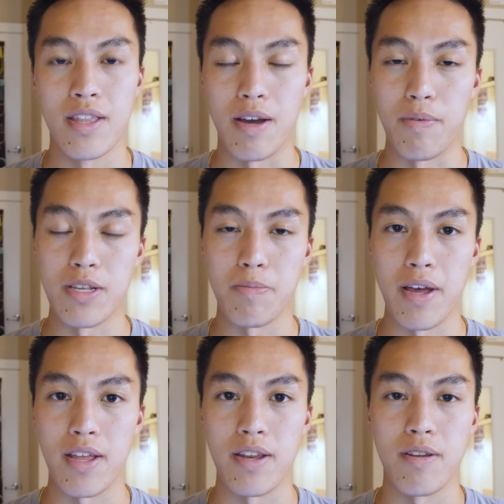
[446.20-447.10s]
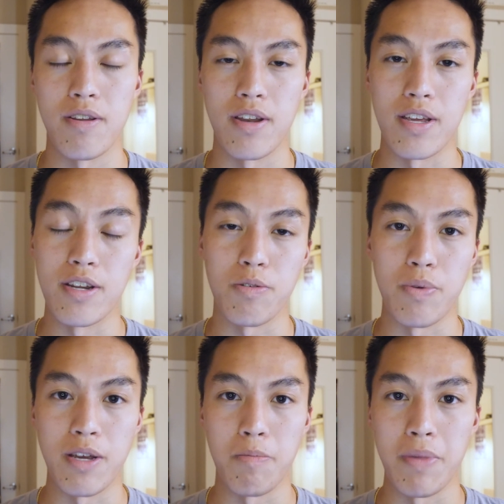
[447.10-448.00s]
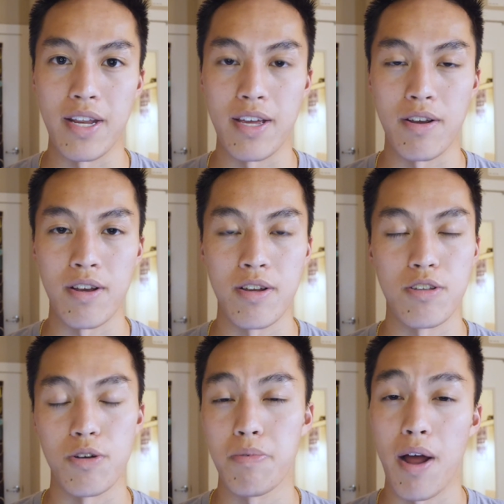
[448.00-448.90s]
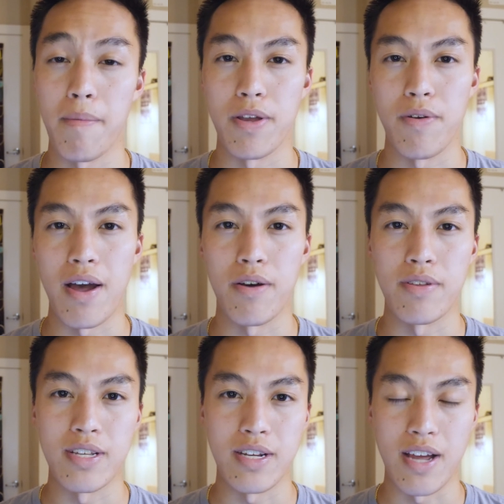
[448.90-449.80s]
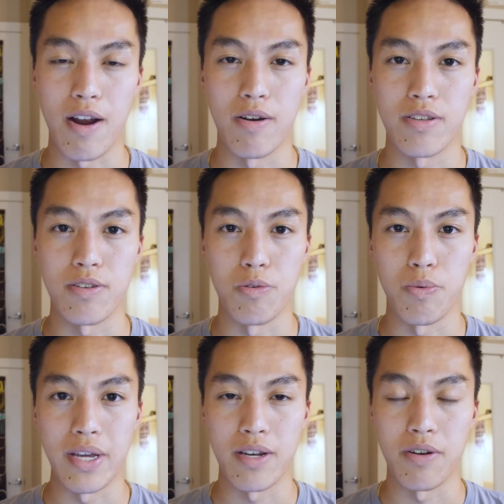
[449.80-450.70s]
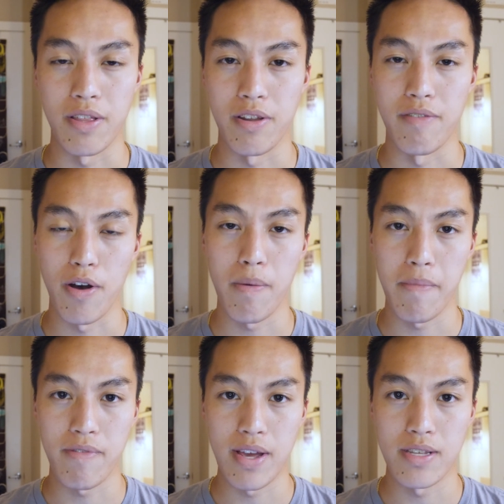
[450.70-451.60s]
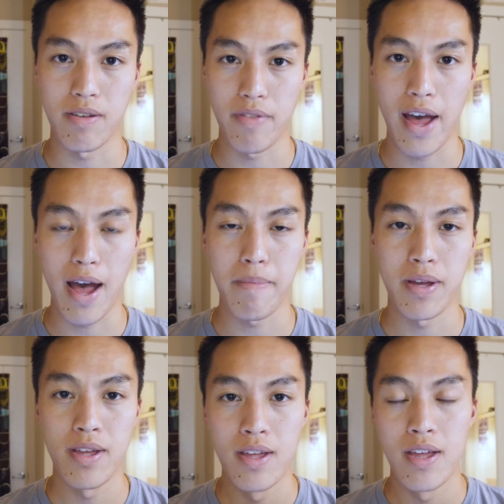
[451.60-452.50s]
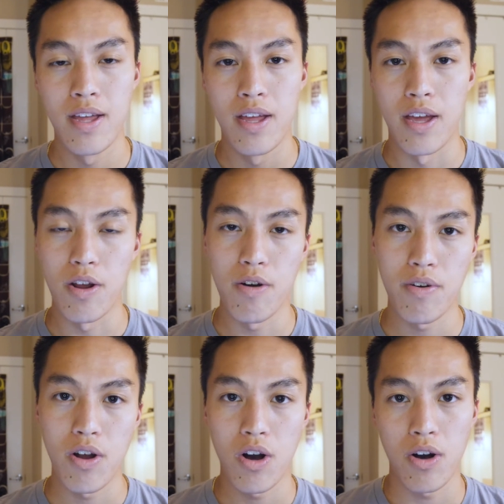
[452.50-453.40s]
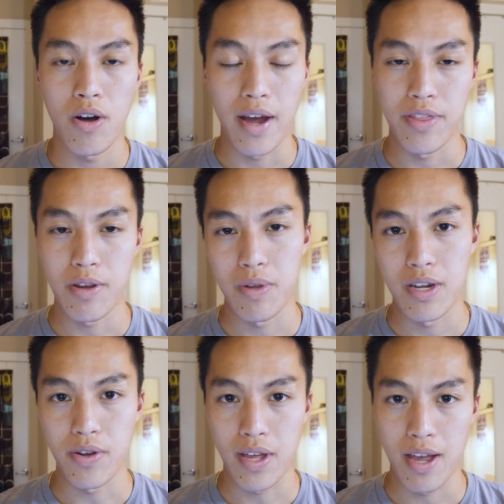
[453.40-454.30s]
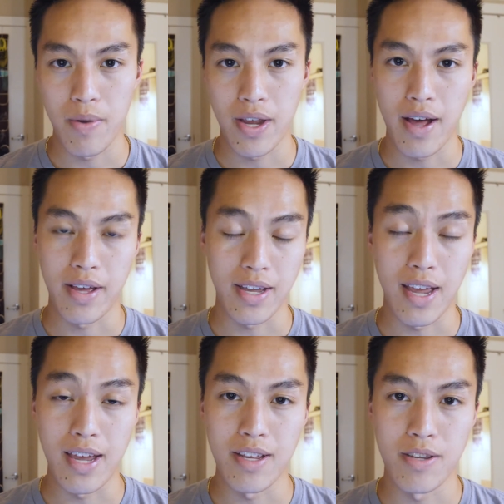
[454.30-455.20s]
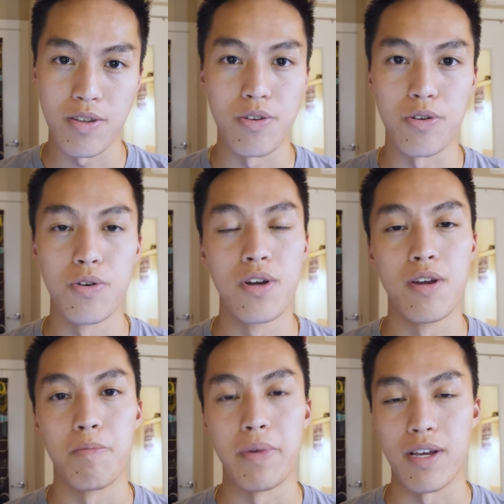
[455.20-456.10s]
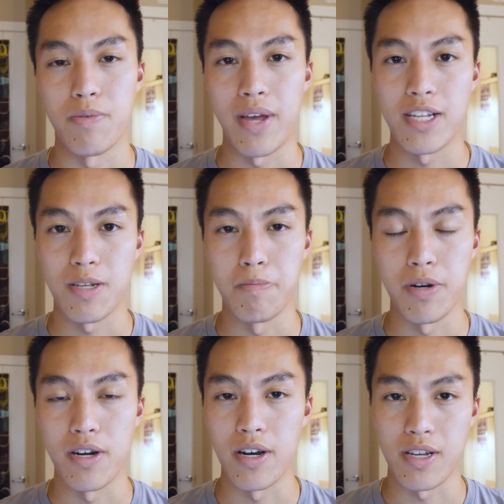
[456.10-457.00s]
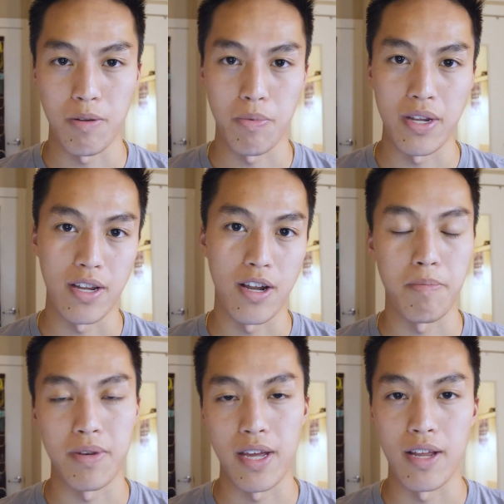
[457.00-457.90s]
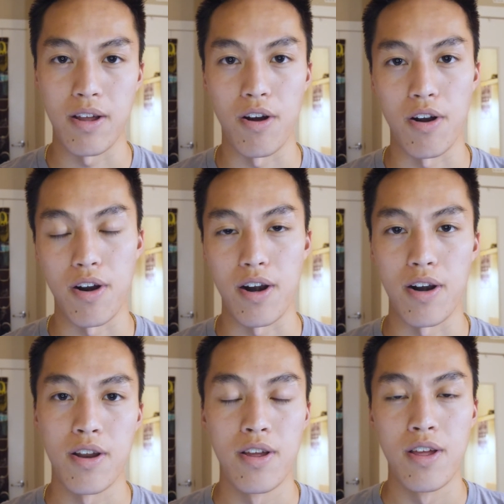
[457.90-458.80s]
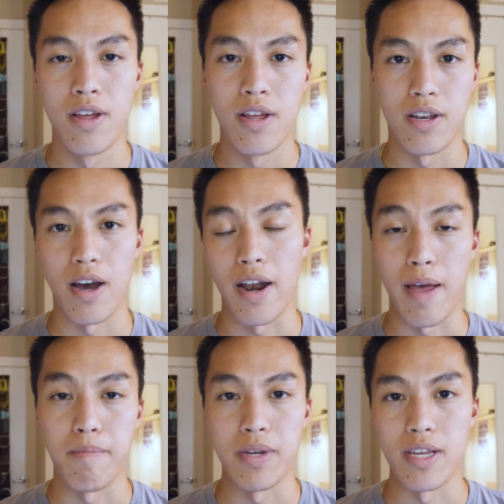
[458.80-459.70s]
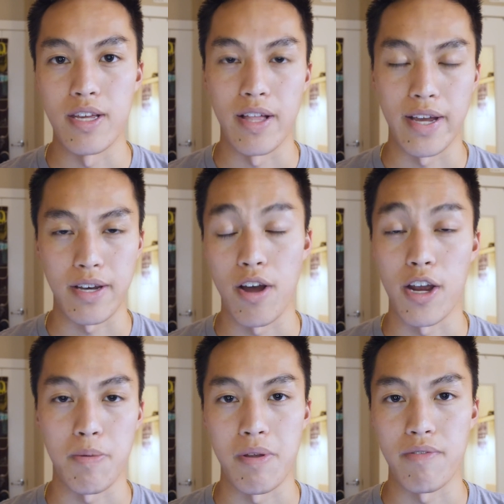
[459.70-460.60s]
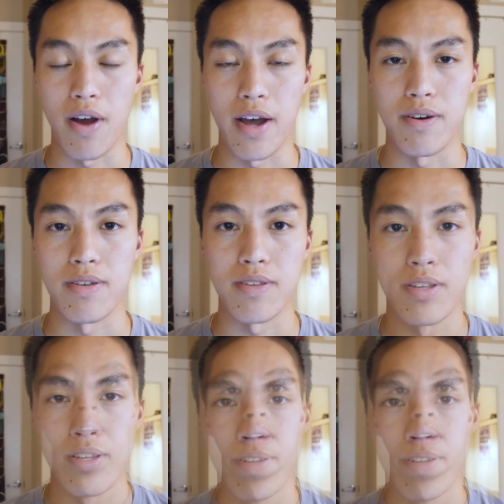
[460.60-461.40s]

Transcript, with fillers: that we spent each week meeting. So probably around six hours a week during the development phases of the app. And overall, I think we did okay. We got like an 82 because we had some bugs and we didn't update our .md like document files.